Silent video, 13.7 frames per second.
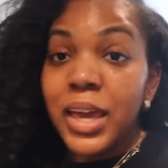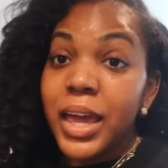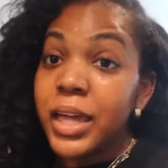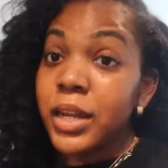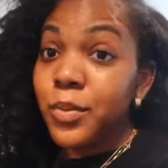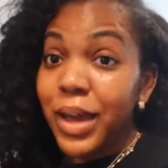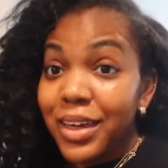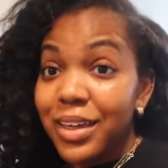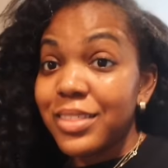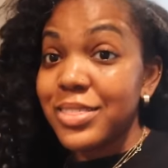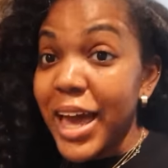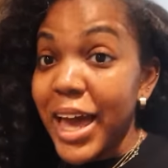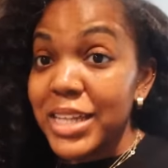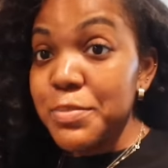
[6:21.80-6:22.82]
anyway,
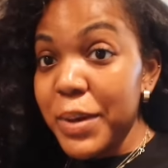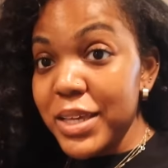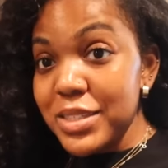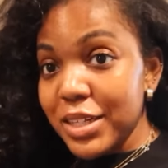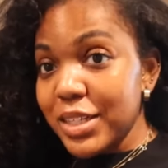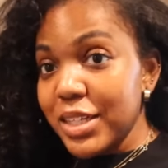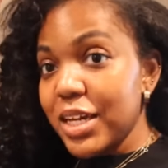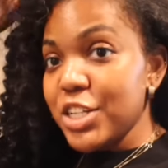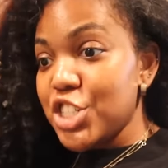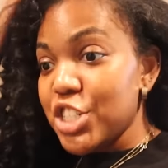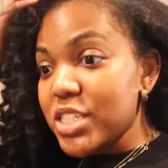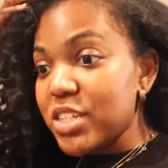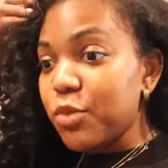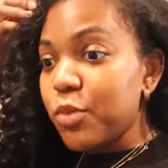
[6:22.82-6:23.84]
that's basically a
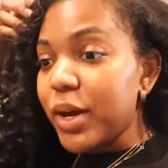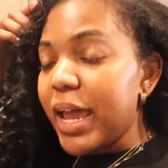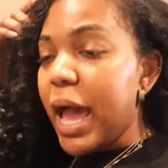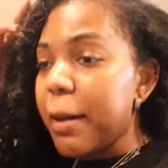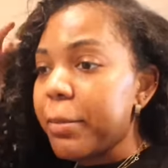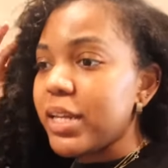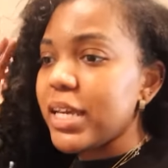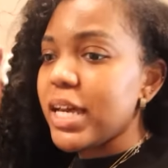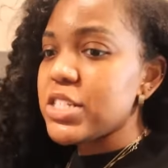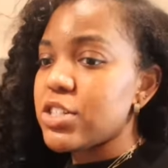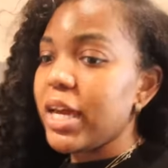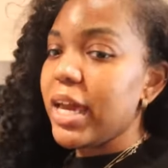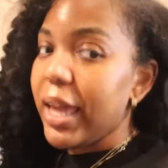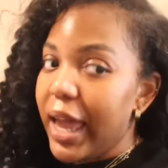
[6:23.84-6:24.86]
gist of what happened
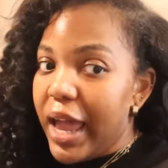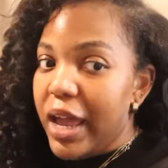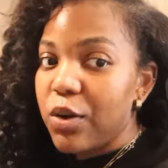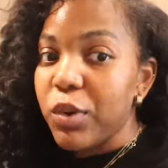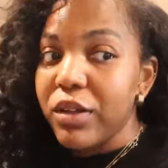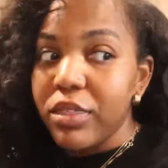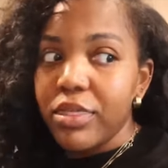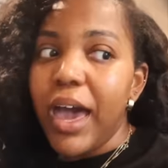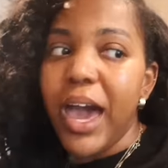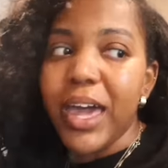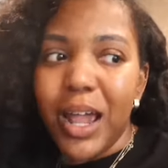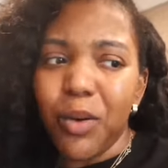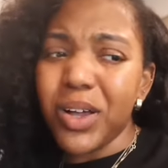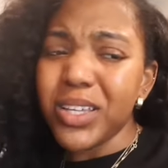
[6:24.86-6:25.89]
yesterday. And with that,
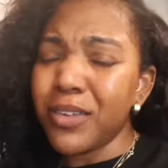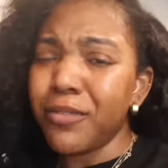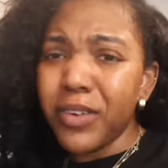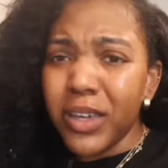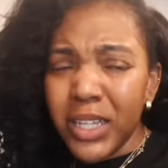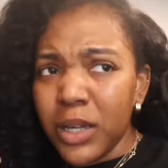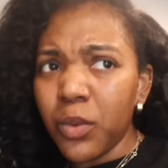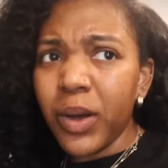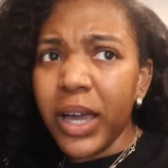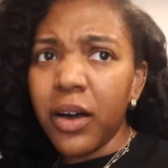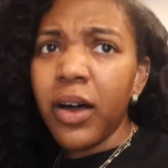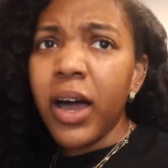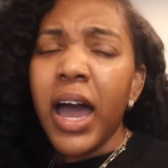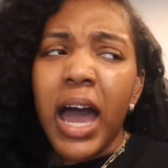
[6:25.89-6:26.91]
I wasn't feeling
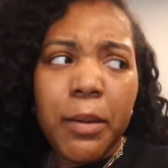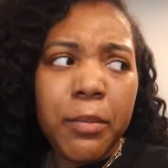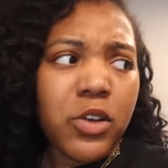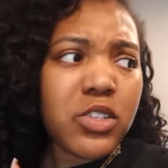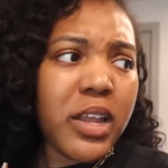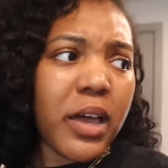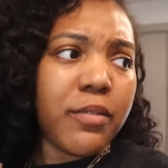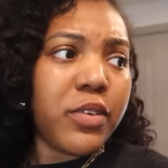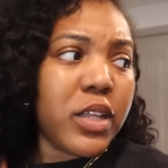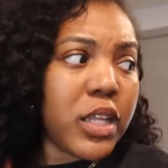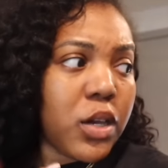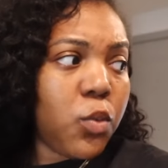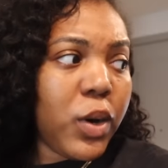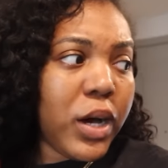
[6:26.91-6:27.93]
well. I'm also not
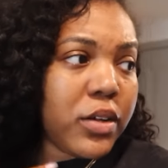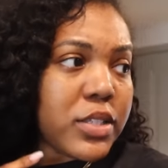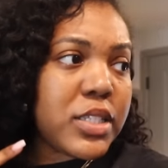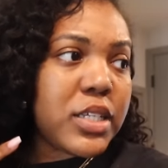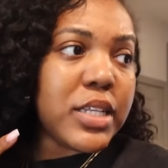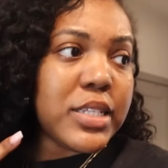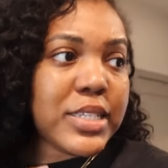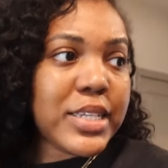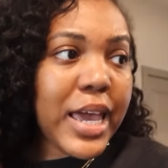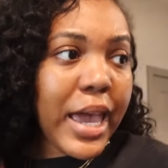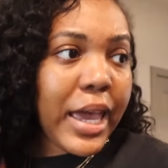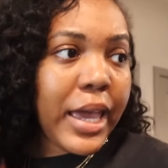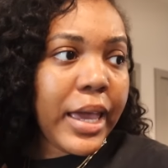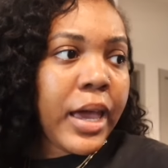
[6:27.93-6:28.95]
feeling well
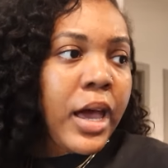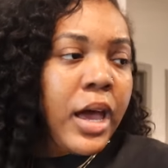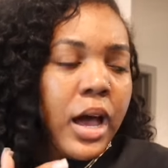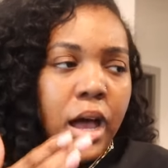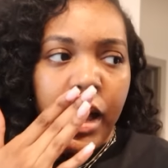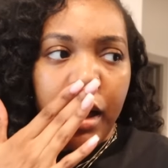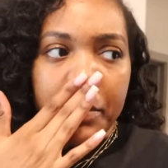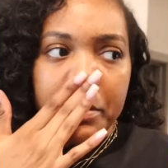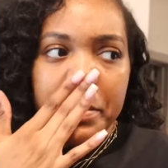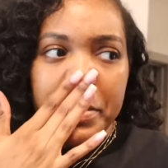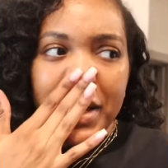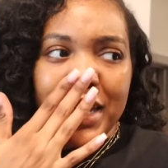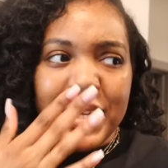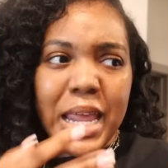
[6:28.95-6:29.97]
today,
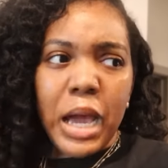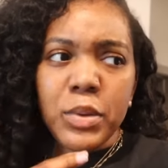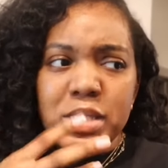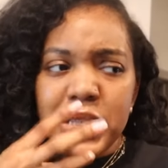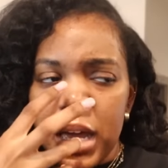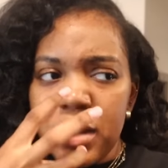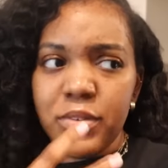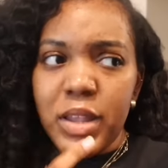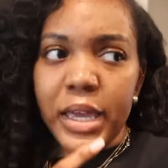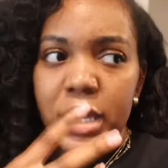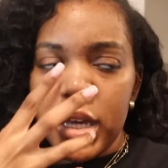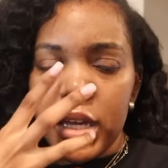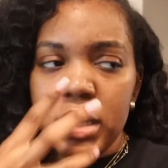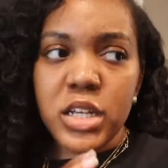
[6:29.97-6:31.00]
but now it's kind of
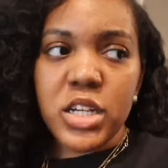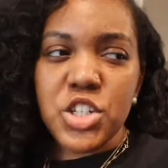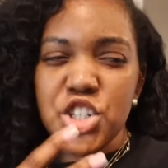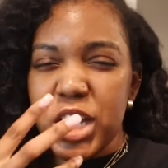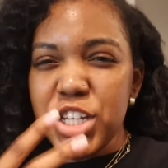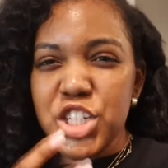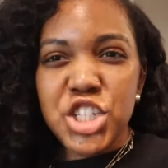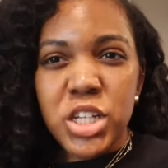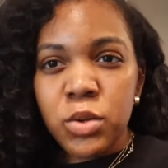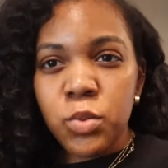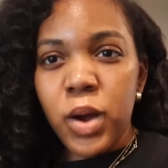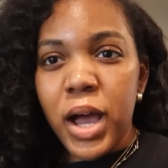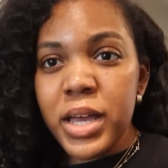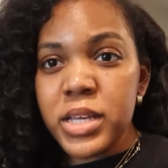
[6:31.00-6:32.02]
like in
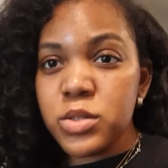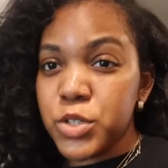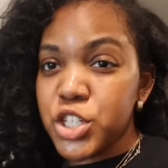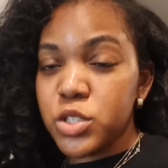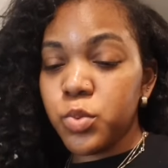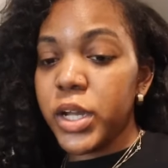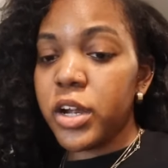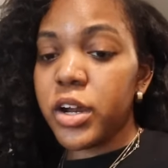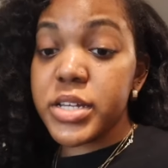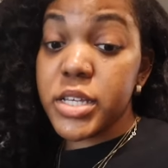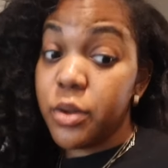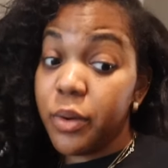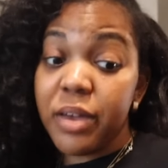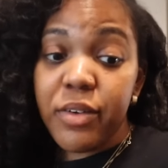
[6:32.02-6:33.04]
congestion wise, which is weird because I
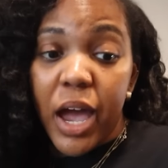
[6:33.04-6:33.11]
don't have